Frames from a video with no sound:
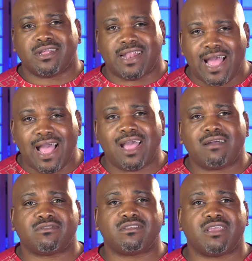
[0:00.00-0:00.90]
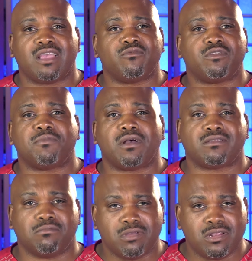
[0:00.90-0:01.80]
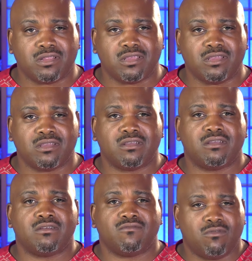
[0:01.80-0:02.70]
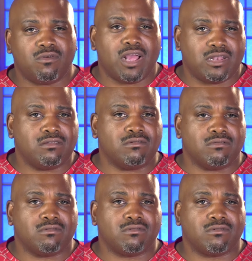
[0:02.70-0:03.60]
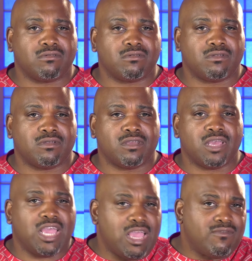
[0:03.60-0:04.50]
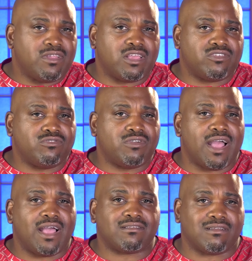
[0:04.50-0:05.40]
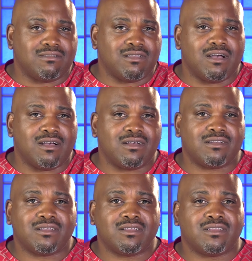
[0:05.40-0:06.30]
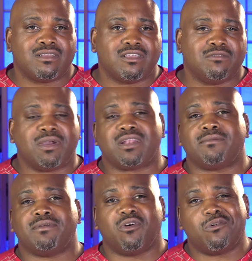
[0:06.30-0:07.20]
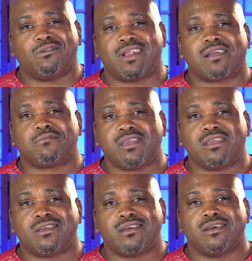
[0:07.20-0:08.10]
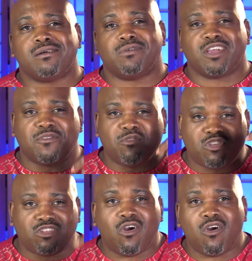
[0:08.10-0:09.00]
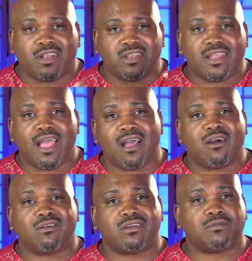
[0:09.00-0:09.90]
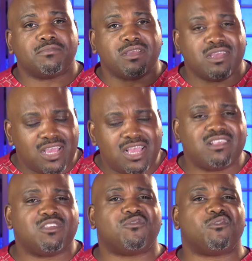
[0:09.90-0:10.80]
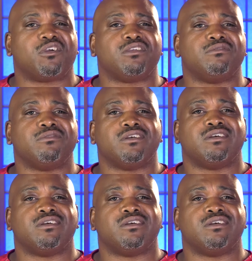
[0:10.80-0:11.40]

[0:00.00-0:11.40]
that I have to take responsibility. What I do. Even as you guys are young, you might not be old like me, but if you start now, it'll be easy for you